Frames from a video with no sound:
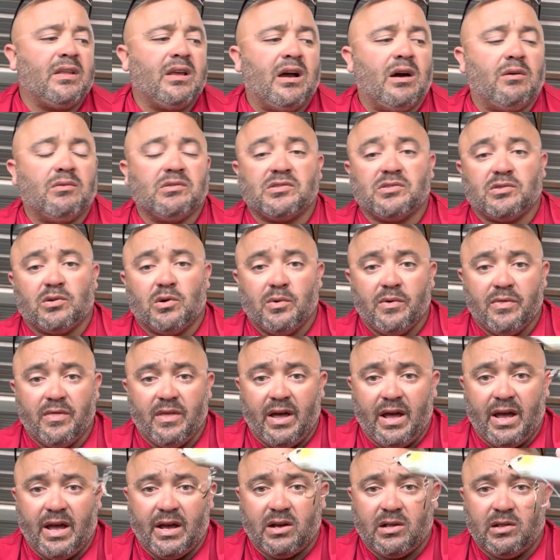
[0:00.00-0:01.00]
I was throwing the
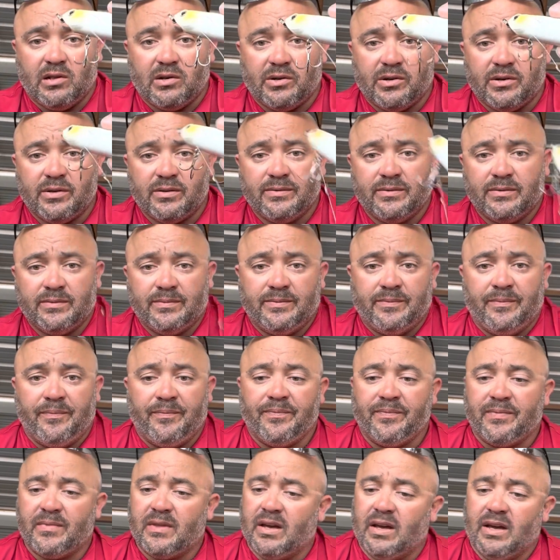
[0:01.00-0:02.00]
heckler,
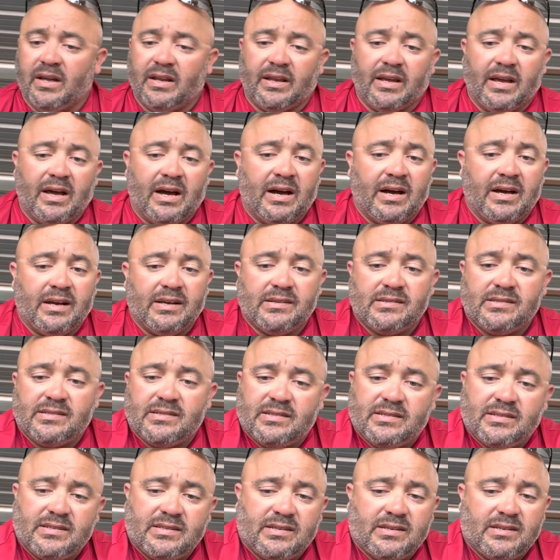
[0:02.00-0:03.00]
and
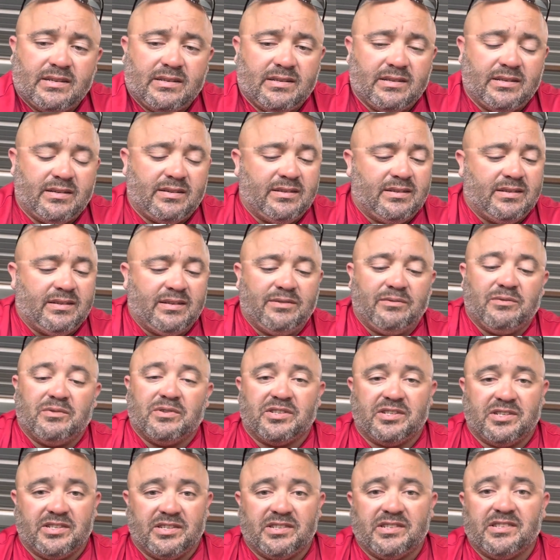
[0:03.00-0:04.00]
guys, it
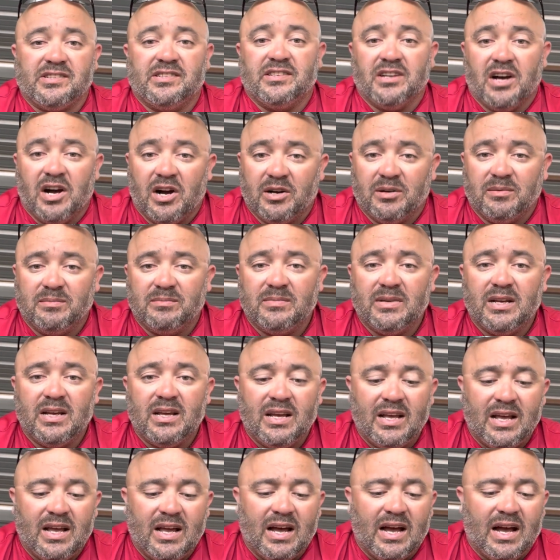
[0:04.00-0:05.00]
was just dumb.
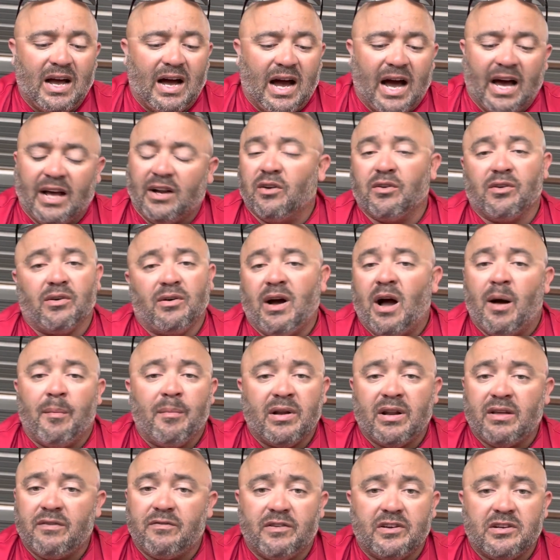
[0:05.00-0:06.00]
I don't know how
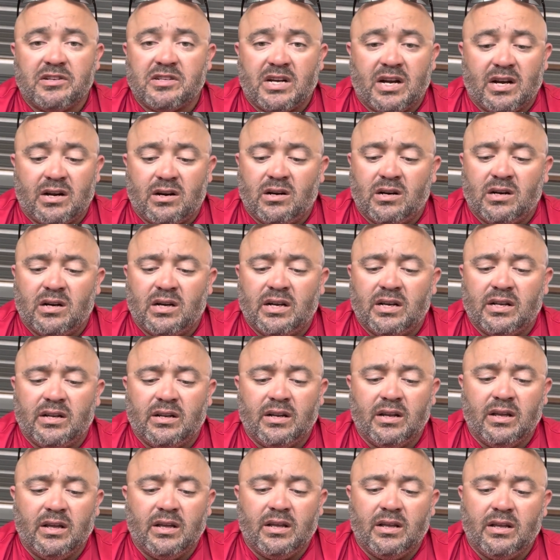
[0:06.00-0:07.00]
many fish I caught.
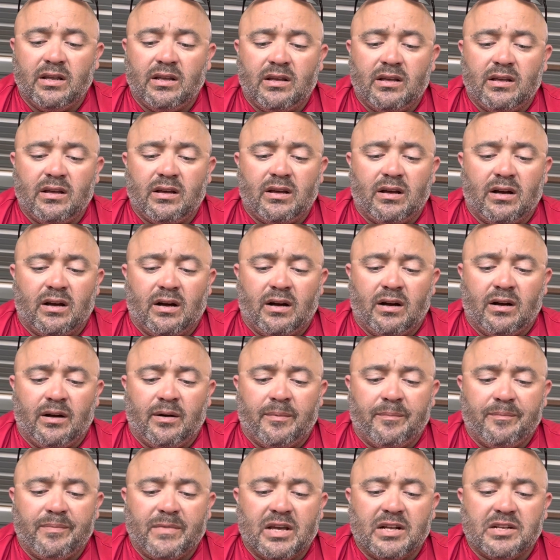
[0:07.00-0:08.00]

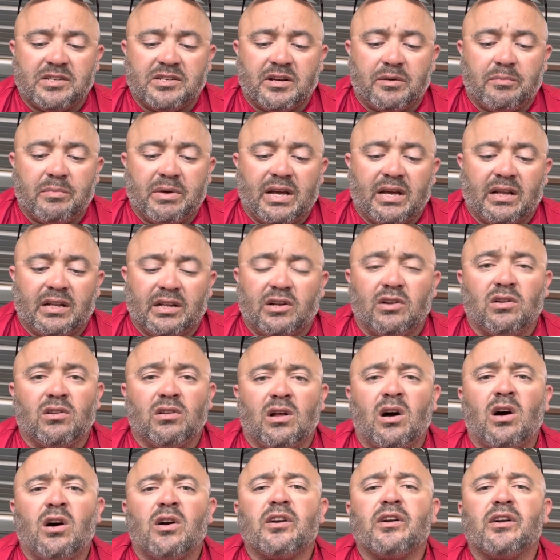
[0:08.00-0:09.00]
It took me a little
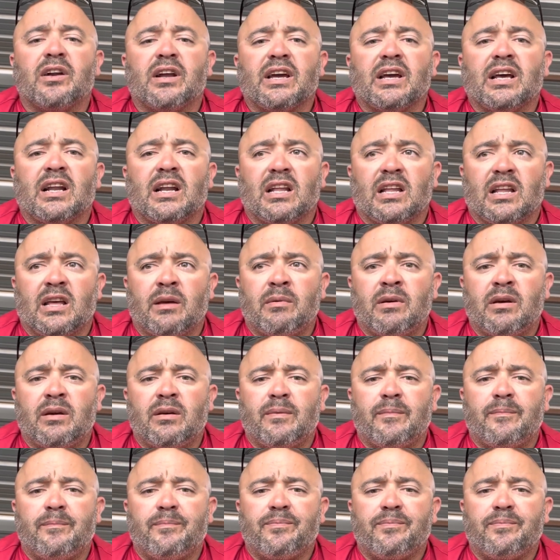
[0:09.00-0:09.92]
longer to get a limit.